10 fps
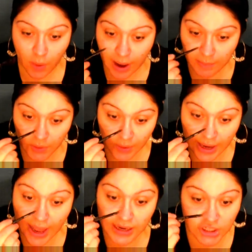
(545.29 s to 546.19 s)
So I'm
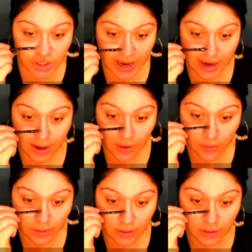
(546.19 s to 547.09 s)
going to add a
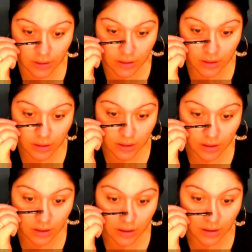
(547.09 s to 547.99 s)
shadow
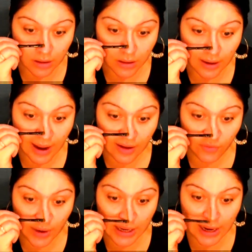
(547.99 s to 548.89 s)

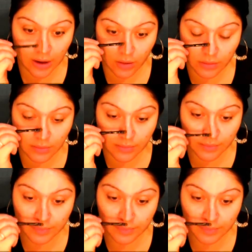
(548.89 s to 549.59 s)
halfway down